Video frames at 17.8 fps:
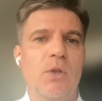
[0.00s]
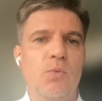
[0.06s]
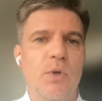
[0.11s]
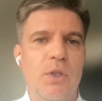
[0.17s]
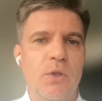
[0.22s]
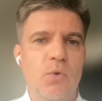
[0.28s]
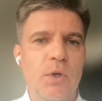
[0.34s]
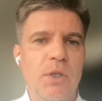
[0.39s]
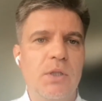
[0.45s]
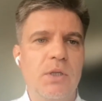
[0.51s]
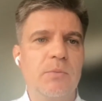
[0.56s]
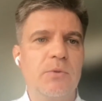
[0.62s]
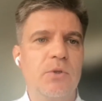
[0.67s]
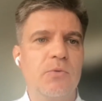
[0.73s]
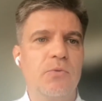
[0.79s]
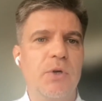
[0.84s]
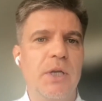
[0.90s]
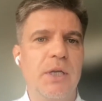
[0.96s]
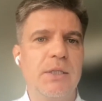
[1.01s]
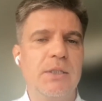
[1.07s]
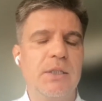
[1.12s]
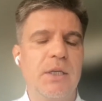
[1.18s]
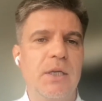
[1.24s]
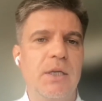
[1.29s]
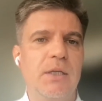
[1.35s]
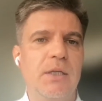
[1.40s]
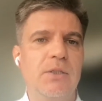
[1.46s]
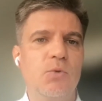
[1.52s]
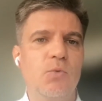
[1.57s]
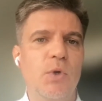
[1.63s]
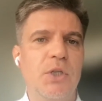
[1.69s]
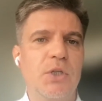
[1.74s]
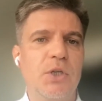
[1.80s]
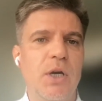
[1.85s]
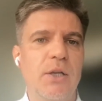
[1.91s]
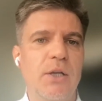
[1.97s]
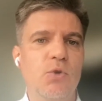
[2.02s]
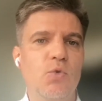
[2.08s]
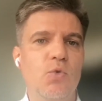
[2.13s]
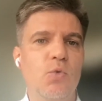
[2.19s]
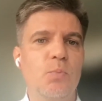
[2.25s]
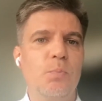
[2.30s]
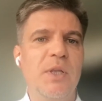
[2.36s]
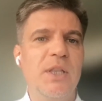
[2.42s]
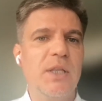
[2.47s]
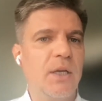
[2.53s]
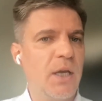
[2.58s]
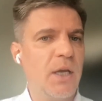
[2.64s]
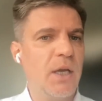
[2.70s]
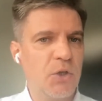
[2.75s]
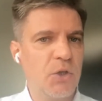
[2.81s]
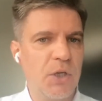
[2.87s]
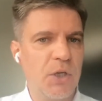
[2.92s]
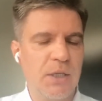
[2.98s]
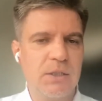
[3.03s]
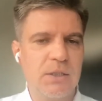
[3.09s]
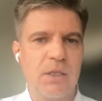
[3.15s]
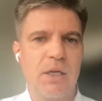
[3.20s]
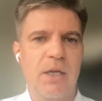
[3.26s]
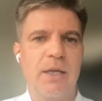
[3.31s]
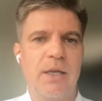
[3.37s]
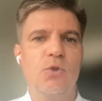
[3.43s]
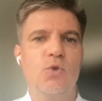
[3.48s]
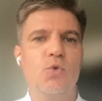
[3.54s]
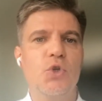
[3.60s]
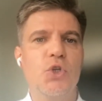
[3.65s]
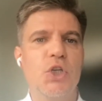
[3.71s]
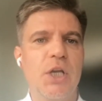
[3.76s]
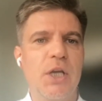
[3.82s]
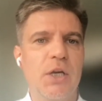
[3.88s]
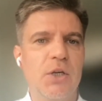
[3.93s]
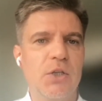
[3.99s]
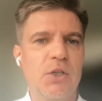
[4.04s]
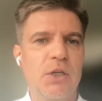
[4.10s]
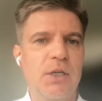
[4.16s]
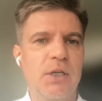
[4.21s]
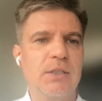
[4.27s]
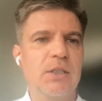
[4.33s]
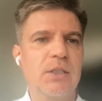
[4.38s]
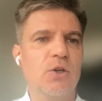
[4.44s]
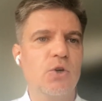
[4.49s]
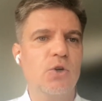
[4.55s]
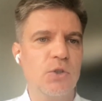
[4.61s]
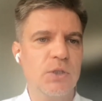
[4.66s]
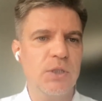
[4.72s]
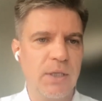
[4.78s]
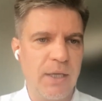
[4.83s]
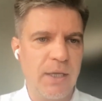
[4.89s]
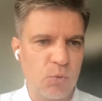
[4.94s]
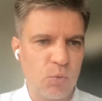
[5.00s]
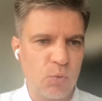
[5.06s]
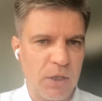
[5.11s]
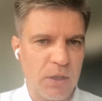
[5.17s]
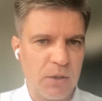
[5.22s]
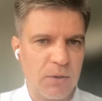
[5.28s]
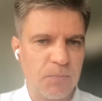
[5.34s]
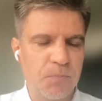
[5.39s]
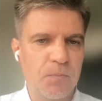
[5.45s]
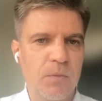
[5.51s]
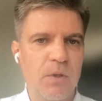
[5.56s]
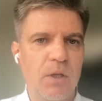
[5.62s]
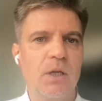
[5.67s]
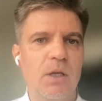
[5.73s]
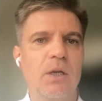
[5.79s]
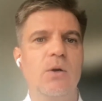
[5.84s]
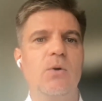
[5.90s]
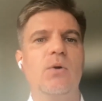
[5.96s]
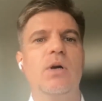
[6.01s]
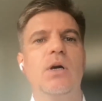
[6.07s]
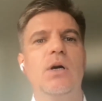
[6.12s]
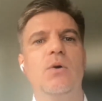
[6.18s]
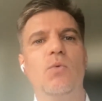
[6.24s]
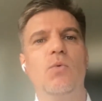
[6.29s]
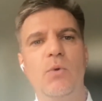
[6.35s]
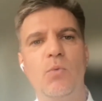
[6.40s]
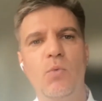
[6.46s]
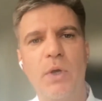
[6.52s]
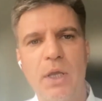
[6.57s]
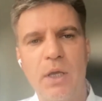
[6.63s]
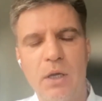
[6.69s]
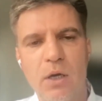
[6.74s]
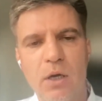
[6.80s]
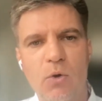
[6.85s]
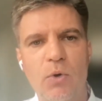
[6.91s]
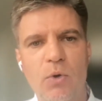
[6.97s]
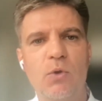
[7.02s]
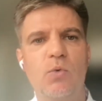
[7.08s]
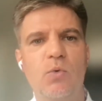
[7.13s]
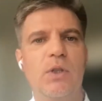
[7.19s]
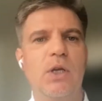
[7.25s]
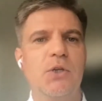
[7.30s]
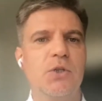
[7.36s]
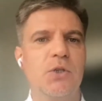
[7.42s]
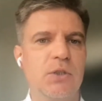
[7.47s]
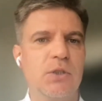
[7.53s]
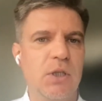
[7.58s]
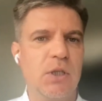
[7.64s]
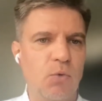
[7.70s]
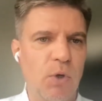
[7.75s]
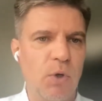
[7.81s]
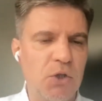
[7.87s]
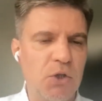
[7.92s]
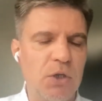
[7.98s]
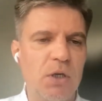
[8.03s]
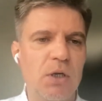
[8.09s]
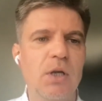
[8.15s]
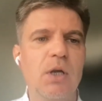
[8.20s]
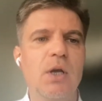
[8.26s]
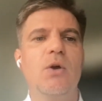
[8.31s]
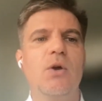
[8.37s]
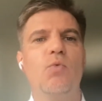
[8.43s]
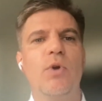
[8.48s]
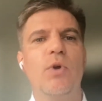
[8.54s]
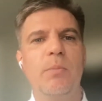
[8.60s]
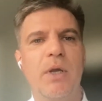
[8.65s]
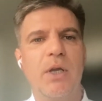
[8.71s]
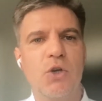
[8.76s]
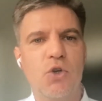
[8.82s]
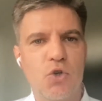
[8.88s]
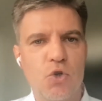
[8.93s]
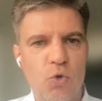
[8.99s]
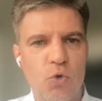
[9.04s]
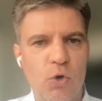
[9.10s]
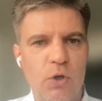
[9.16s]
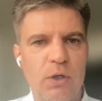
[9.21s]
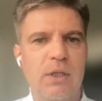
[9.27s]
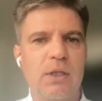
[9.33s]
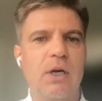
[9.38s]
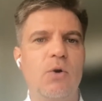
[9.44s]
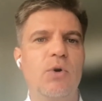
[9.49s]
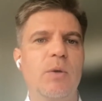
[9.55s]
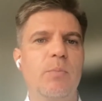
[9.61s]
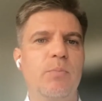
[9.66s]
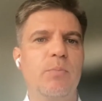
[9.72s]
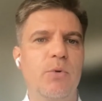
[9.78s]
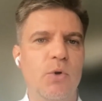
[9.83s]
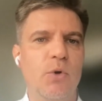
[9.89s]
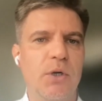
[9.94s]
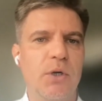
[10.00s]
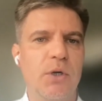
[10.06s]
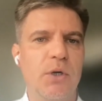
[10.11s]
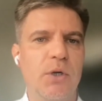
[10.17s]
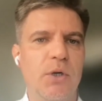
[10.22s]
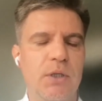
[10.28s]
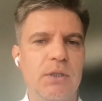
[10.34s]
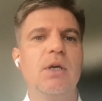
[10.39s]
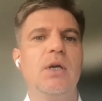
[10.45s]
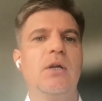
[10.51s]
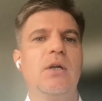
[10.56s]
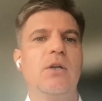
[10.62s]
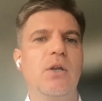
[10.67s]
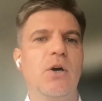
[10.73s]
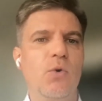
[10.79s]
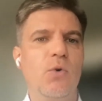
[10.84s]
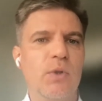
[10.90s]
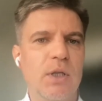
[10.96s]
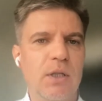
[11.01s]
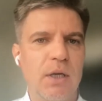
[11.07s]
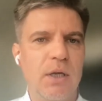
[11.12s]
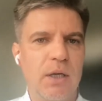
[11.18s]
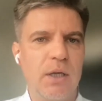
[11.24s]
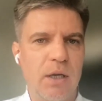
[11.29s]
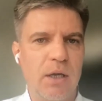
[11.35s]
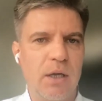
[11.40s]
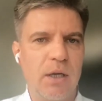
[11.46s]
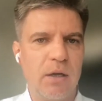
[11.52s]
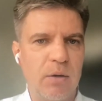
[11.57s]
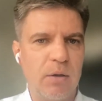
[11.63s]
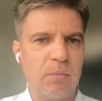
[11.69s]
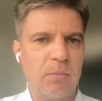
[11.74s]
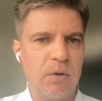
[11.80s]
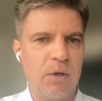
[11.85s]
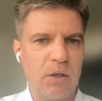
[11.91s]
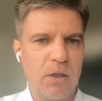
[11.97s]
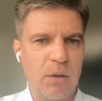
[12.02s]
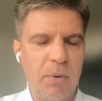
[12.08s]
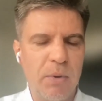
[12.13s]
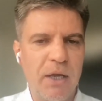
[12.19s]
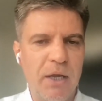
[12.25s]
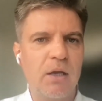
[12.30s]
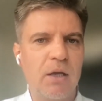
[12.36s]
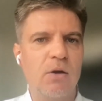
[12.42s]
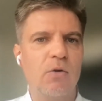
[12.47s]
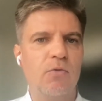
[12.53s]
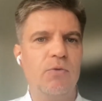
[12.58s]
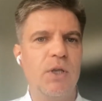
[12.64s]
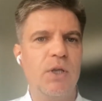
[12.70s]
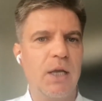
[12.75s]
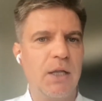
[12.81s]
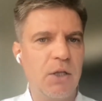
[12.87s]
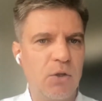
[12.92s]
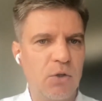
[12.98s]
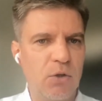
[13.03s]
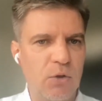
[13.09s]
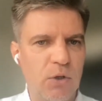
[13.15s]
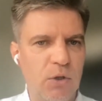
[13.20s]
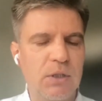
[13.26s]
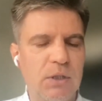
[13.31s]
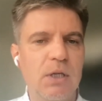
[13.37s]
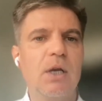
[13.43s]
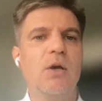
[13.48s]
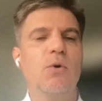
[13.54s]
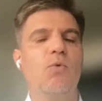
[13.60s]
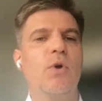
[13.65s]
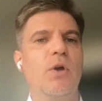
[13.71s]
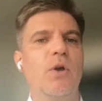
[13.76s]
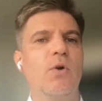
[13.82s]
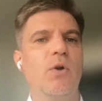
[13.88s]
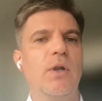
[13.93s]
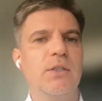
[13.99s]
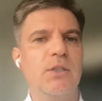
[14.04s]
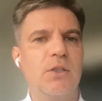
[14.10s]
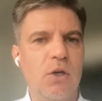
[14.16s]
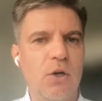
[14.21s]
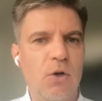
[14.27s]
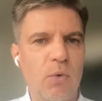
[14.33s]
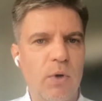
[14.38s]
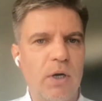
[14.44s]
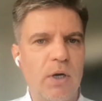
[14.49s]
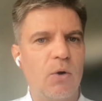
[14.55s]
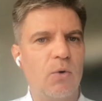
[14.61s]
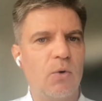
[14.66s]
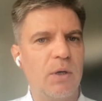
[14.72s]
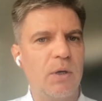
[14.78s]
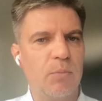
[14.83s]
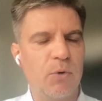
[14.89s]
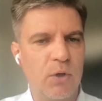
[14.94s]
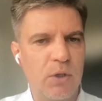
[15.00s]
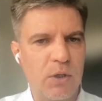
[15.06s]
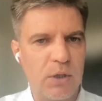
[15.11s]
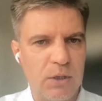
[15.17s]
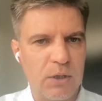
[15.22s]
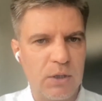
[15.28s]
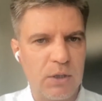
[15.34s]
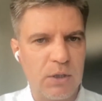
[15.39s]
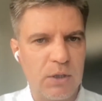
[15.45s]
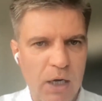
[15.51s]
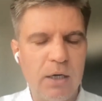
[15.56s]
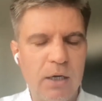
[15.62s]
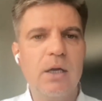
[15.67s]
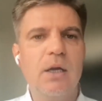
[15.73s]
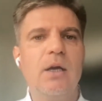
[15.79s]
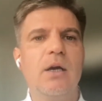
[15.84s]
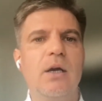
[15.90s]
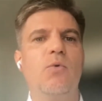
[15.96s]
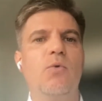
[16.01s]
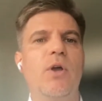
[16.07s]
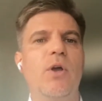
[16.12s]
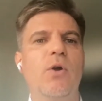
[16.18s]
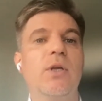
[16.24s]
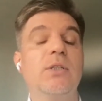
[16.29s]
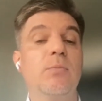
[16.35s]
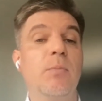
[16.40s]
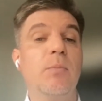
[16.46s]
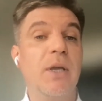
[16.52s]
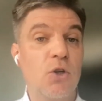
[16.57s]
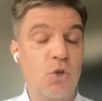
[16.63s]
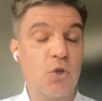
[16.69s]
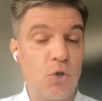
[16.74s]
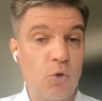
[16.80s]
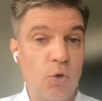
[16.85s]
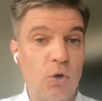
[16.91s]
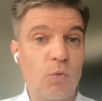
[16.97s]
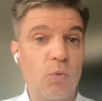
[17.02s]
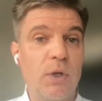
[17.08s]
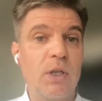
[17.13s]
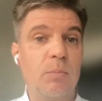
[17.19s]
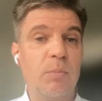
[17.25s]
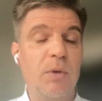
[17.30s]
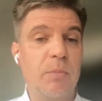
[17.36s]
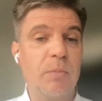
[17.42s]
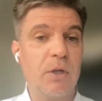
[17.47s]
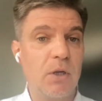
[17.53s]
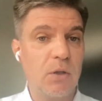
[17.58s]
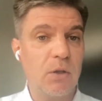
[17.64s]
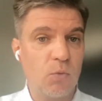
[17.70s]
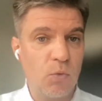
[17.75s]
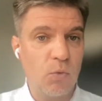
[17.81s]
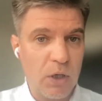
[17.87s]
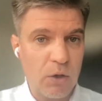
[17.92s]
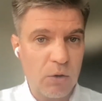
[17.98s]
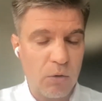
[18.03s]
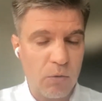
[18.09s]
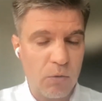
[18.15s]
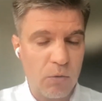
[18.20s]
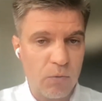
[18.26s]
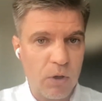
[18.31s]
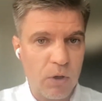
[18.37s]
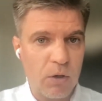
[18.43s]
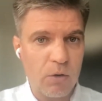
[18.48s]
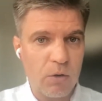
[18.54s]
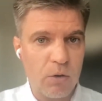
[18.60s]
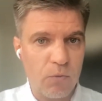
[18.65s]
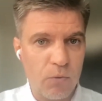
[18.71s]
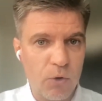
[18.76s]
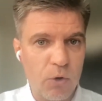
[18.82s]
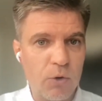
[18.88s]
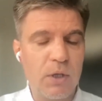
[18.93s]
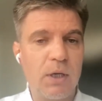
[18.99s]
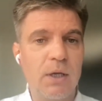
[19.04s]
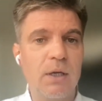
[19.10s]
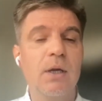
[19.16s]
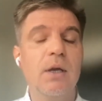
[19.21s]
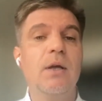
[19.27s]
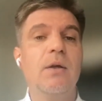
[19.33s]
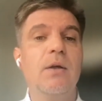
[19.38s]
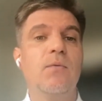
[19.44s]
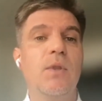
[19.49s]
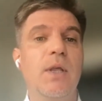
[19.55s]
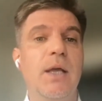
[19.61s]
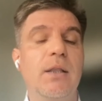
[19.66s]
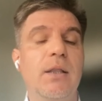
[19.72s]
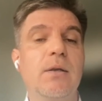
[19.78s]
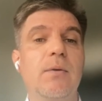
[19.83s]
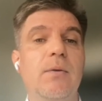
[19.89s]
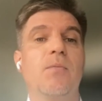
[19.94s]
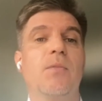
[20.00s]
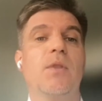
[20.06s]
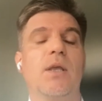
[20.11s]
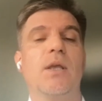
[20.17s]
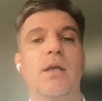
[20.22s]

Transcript: what we do in terms of risk is we try to mitigate risk and to share the risk across the network. When we go into a dangerous situation, we make sure that our reporters know that they have the backing of the editors. We always know where our reporters are. We always make sure with the people that we're confronting that